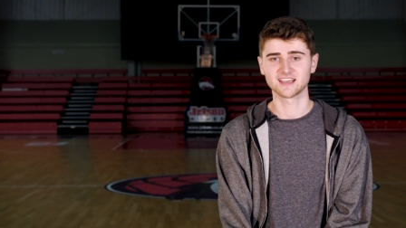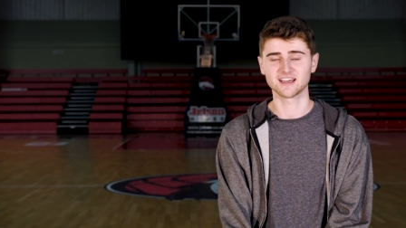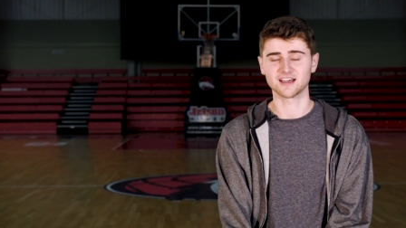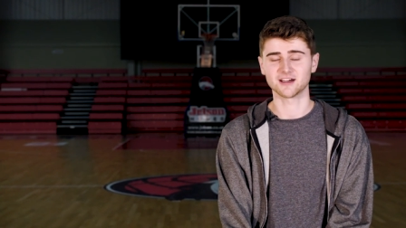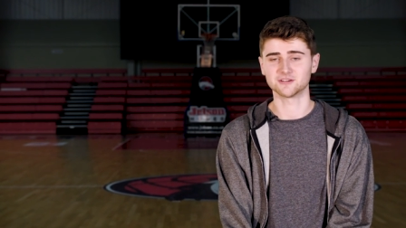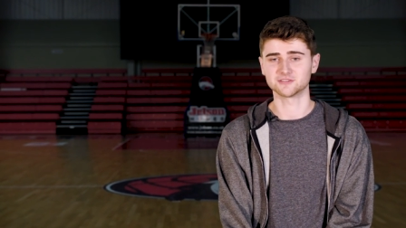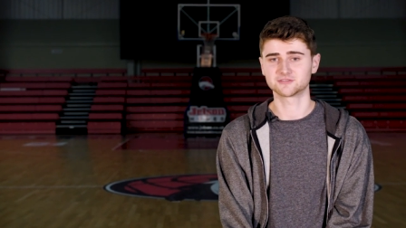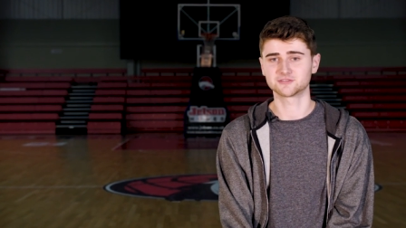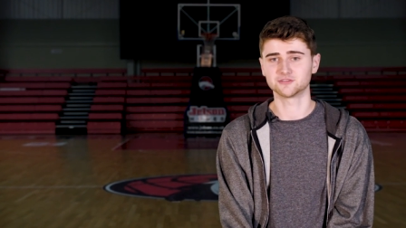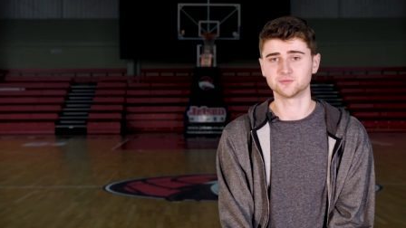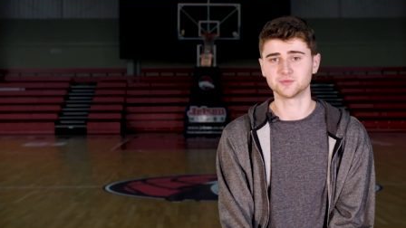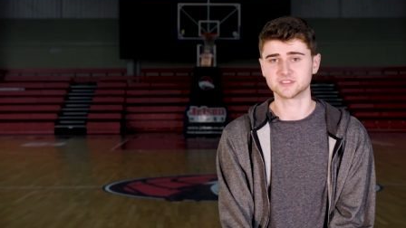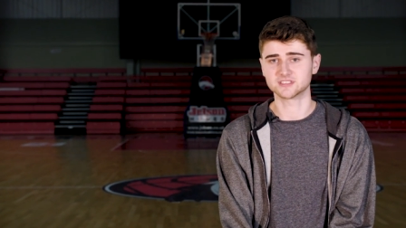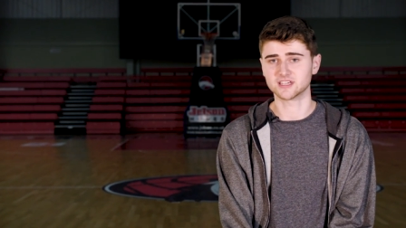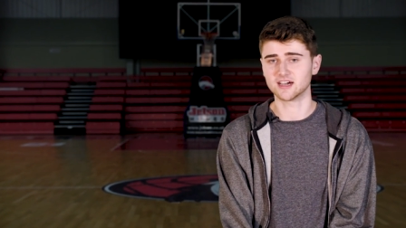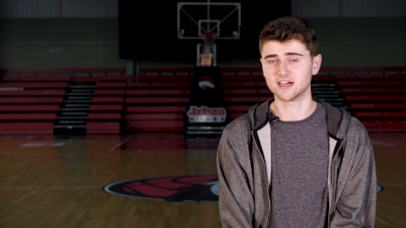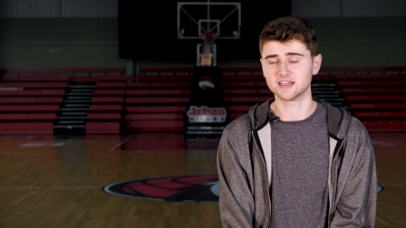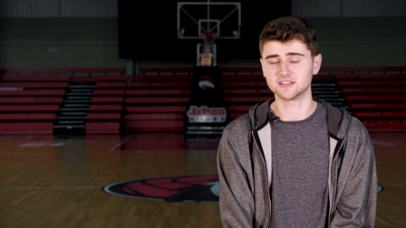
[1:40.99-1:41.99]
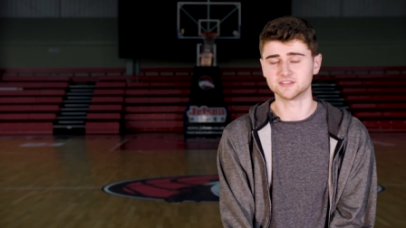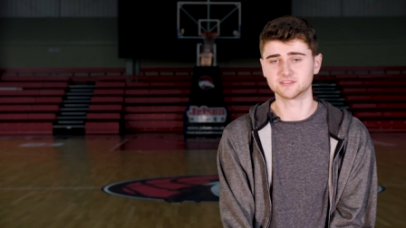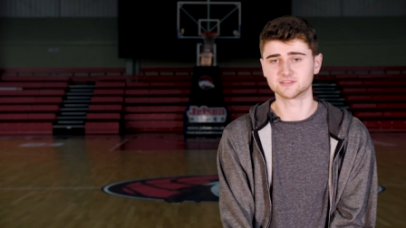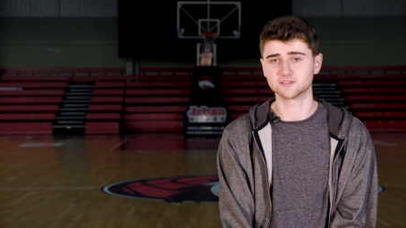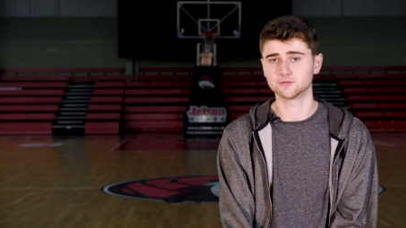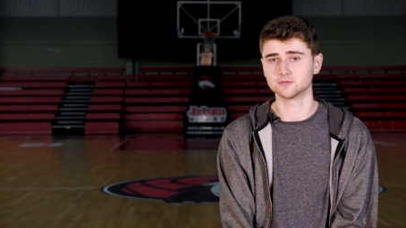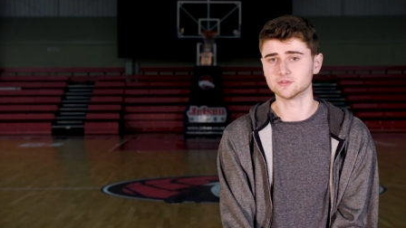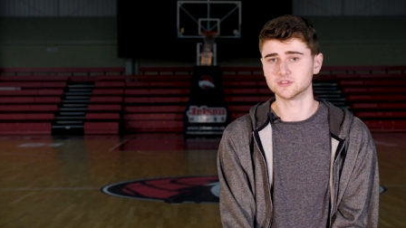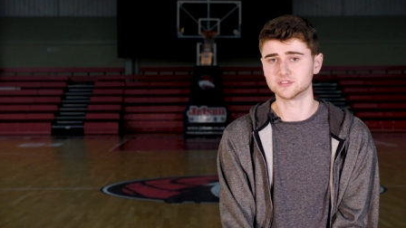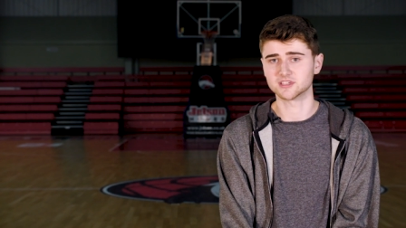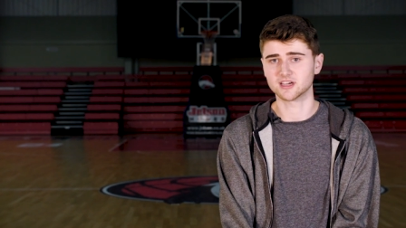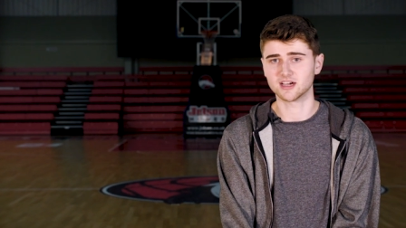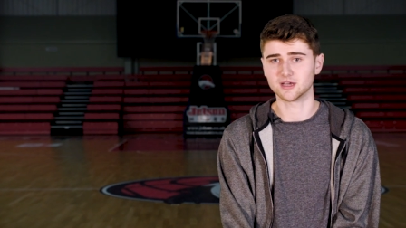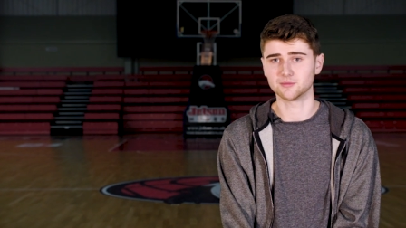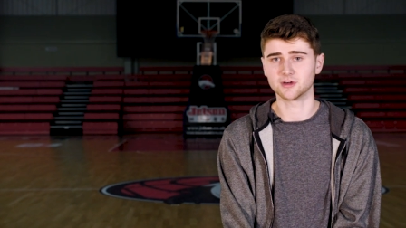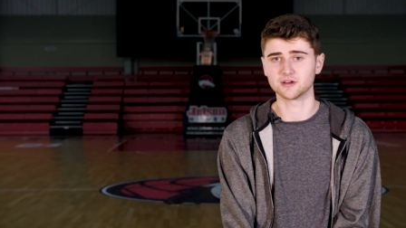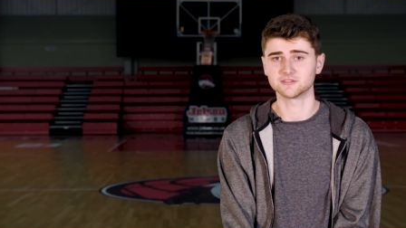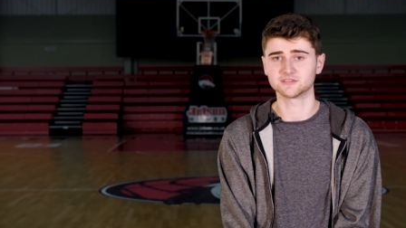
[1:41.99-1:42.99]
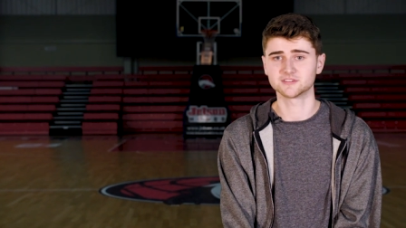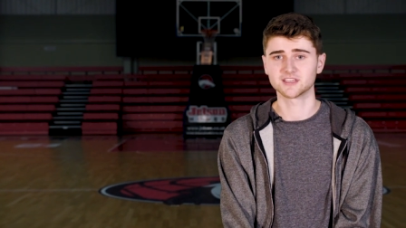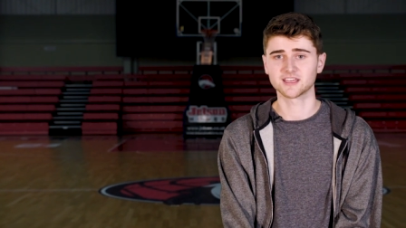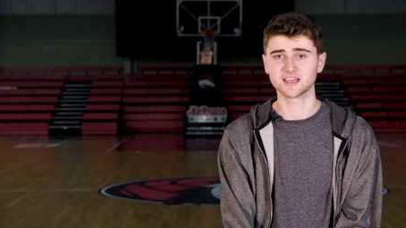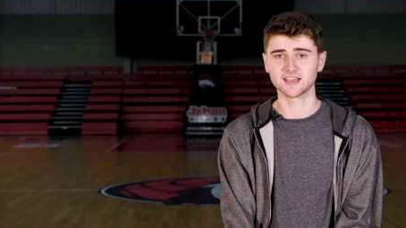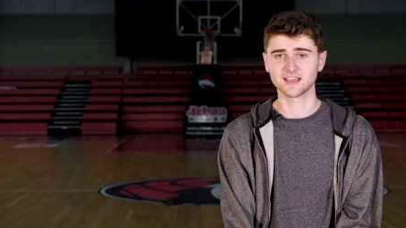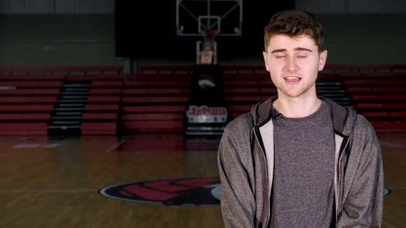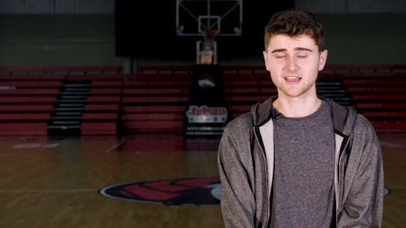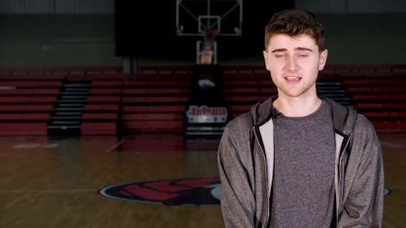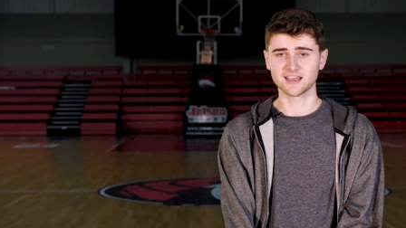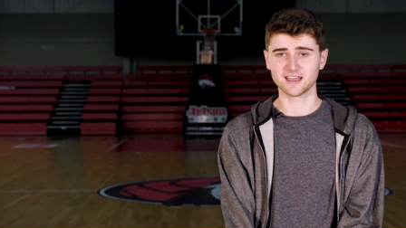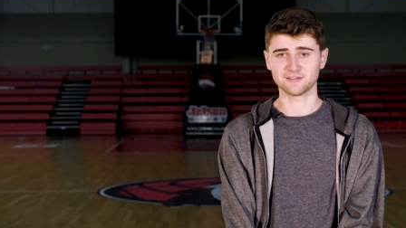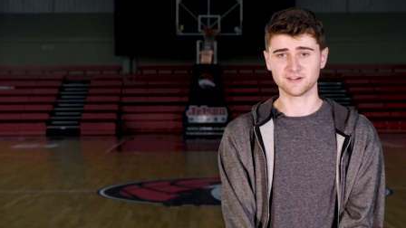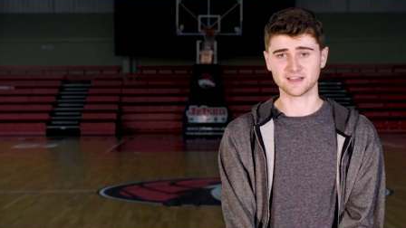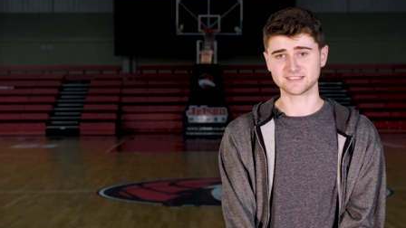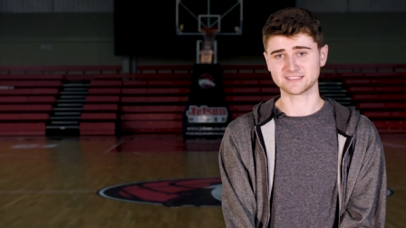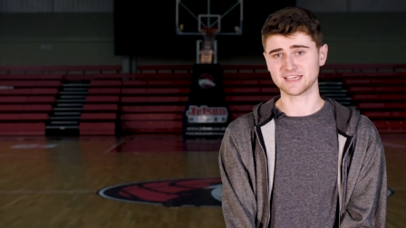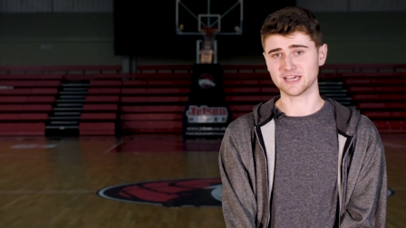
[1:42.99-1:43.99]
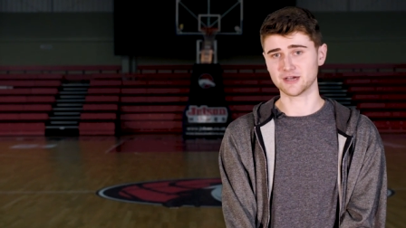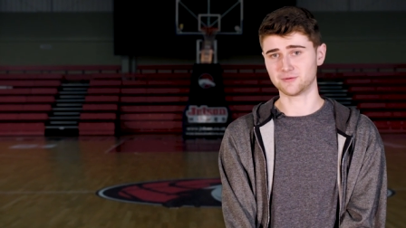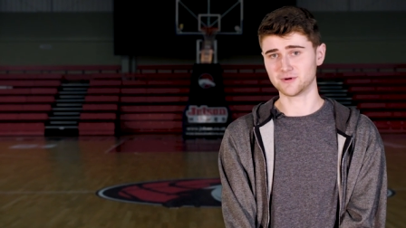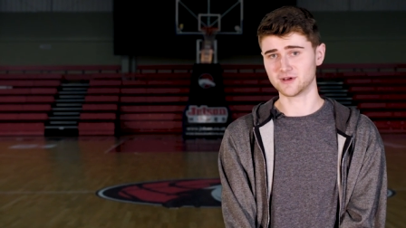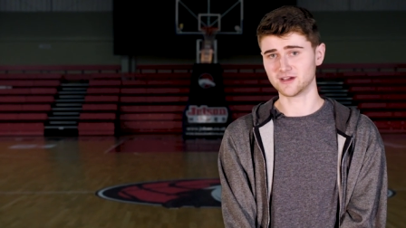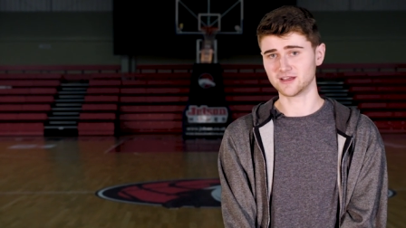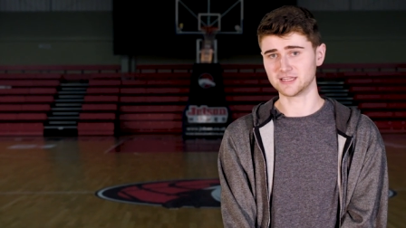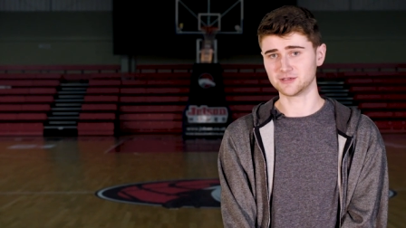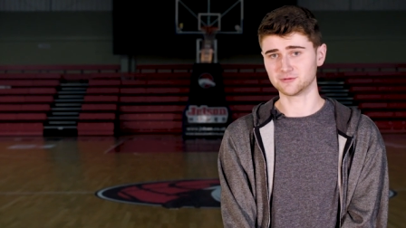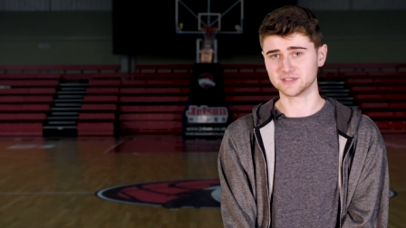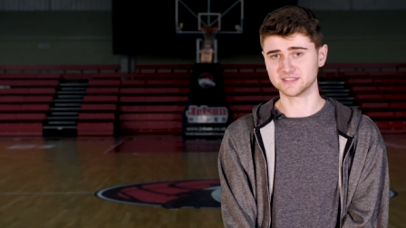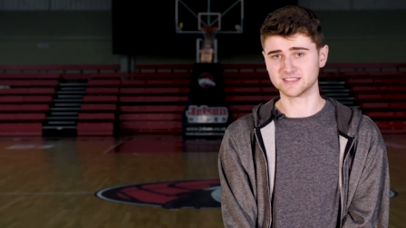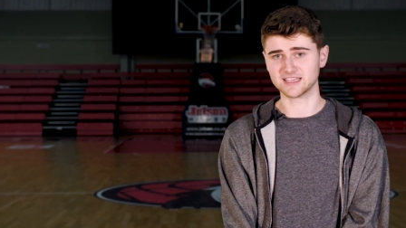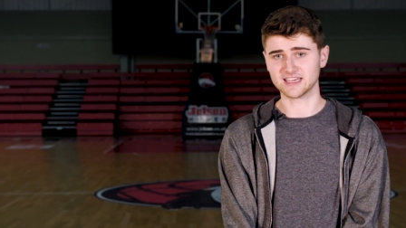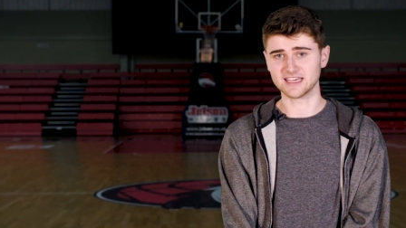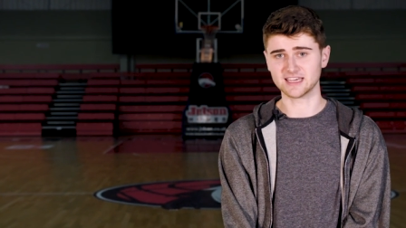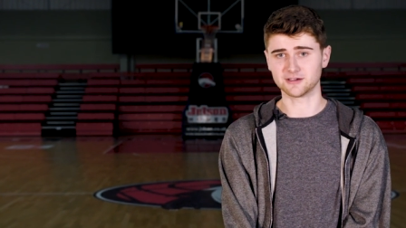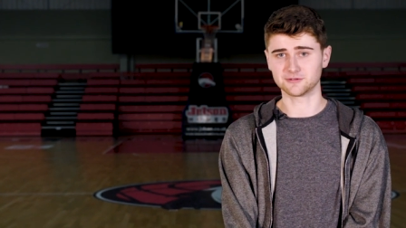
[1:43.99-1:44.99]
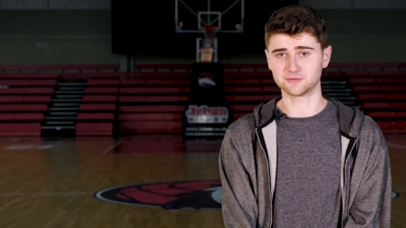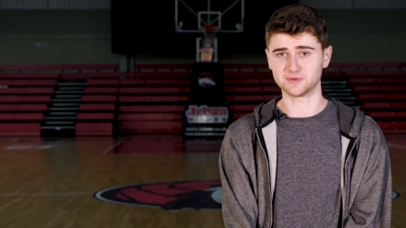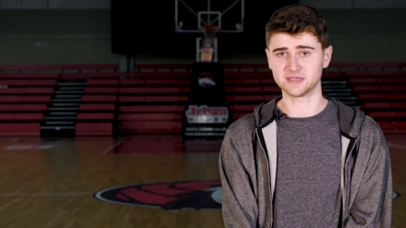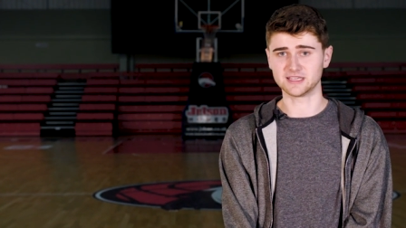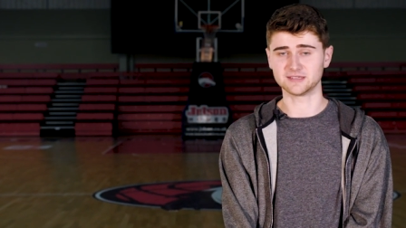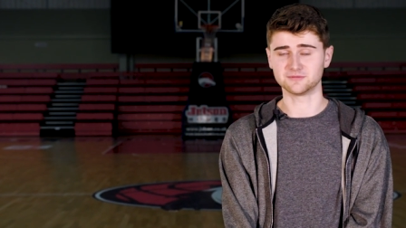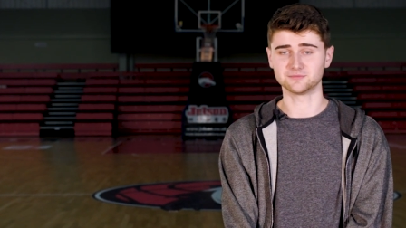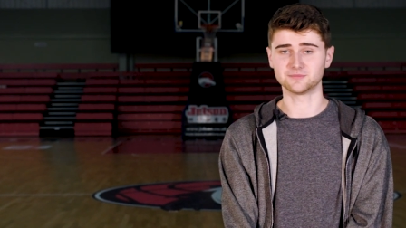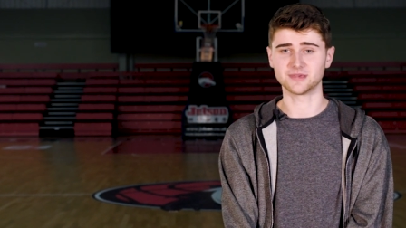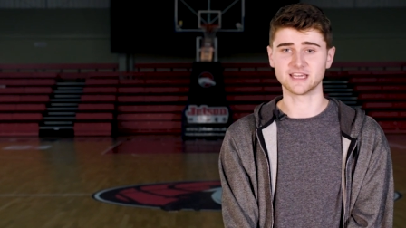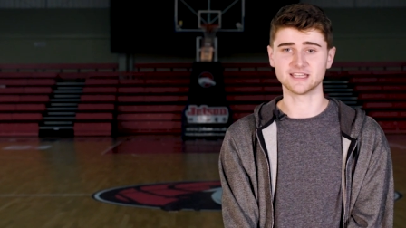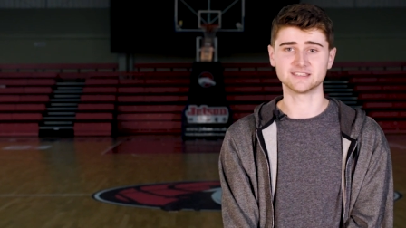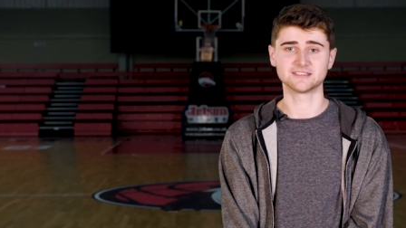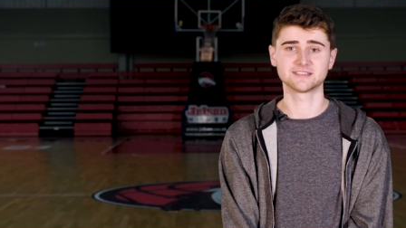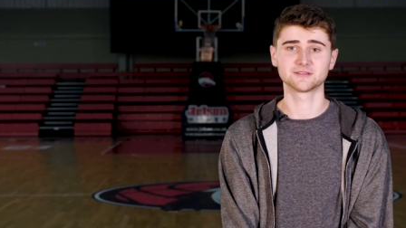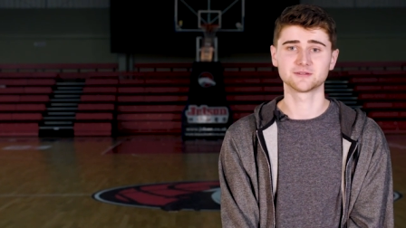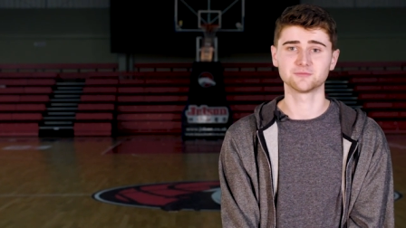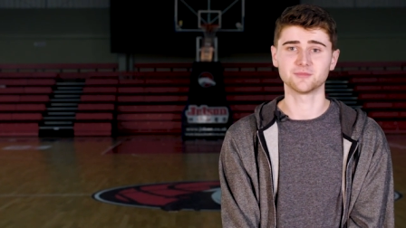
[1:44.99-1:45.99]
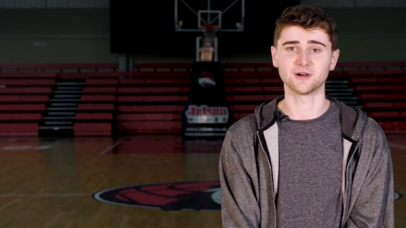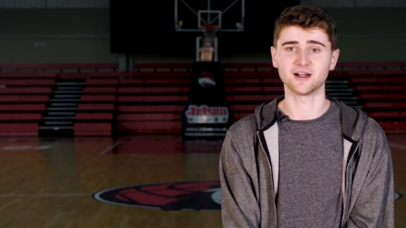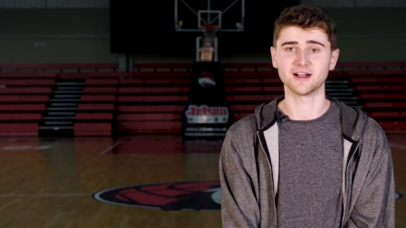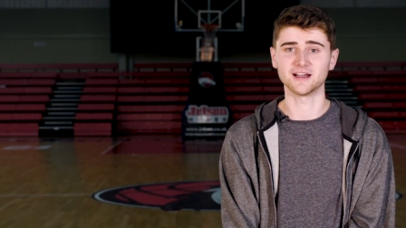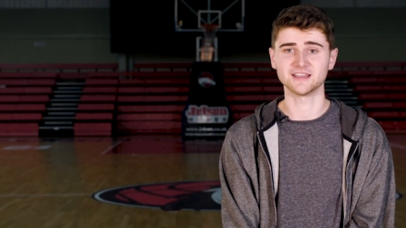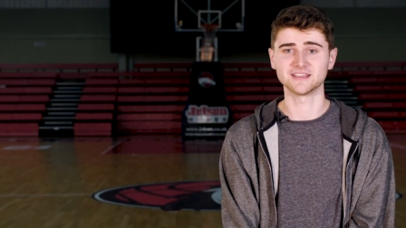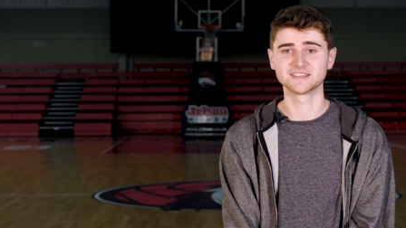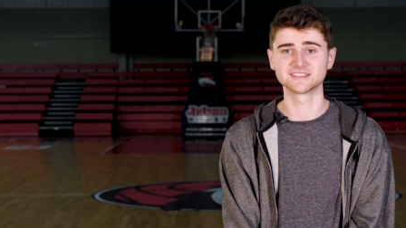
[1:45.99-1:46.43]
I was super tired just all the time. I would, if I had to get up early one day, I would be in bed by